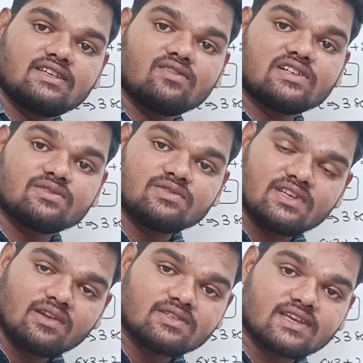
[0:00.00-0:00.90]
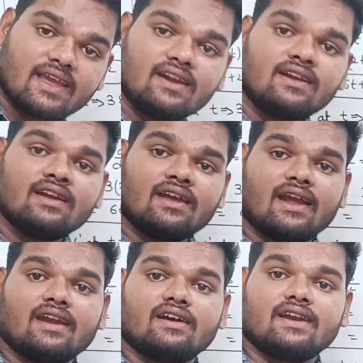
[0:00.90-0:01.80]
is equals to 0 second,
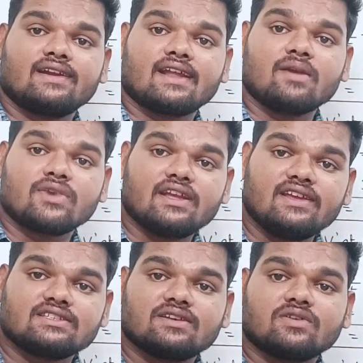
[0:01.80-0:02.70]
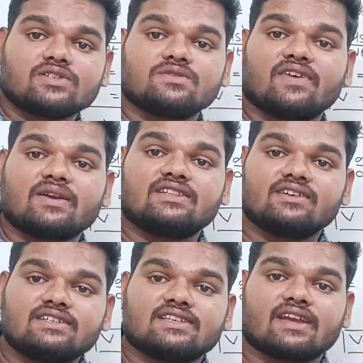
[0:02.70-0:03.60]
and at a time t is equals to
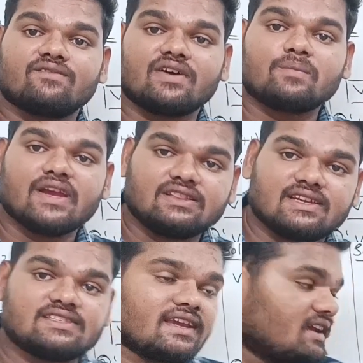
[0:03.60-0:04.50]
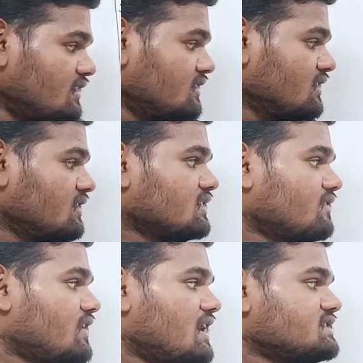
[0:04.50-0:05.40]
1/3 second, 1 by 3 second,
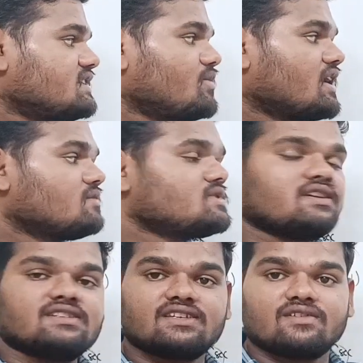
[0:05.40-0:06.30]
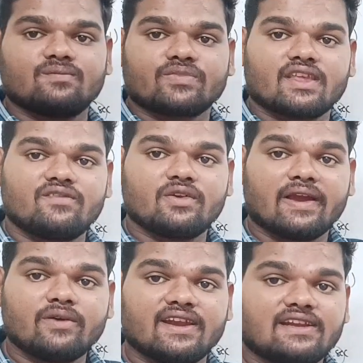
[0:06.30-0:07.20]
the velocity becomes 0. If you
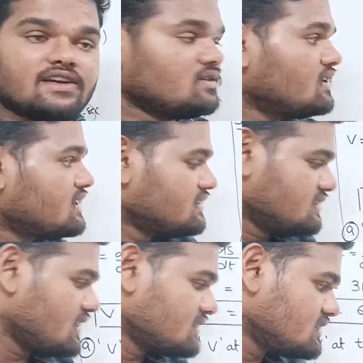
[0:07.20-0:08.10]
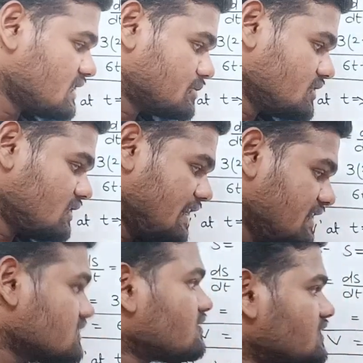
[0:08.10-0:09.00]
have any doubt, just substitute
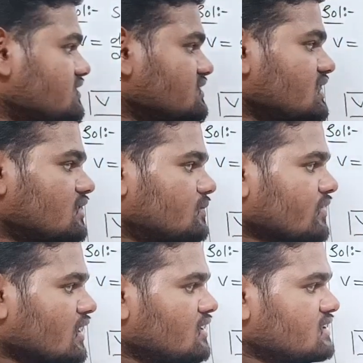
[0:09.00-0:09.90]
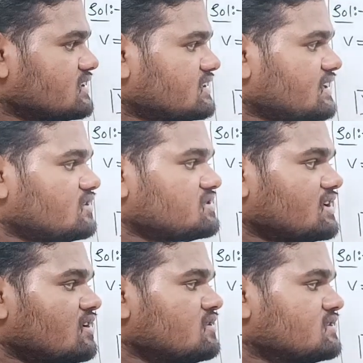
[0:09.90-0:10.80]
t is equals to 0. 6 into
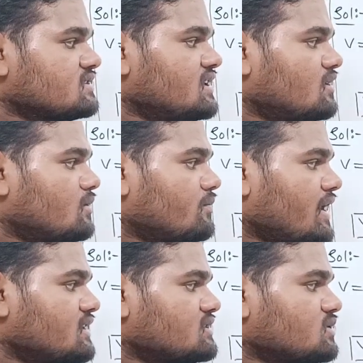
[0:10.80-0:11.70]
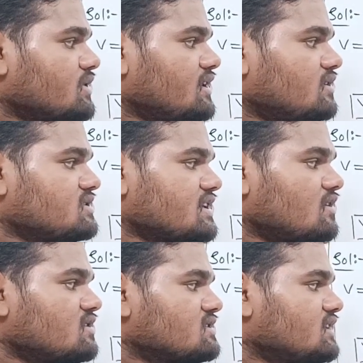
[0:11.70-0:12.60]
0, 0, minus 2 into
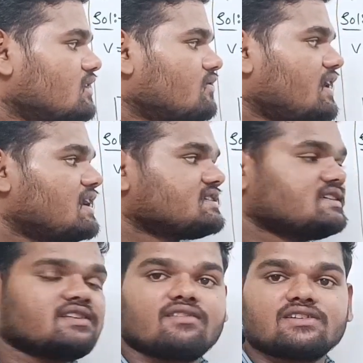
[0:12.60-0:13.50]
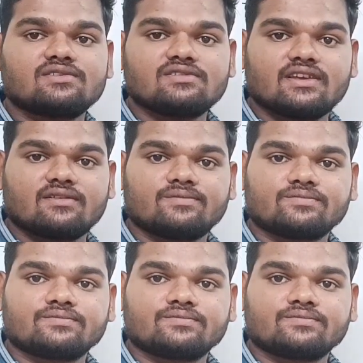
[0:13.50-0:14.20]
0, 0, velocity is equals to 0.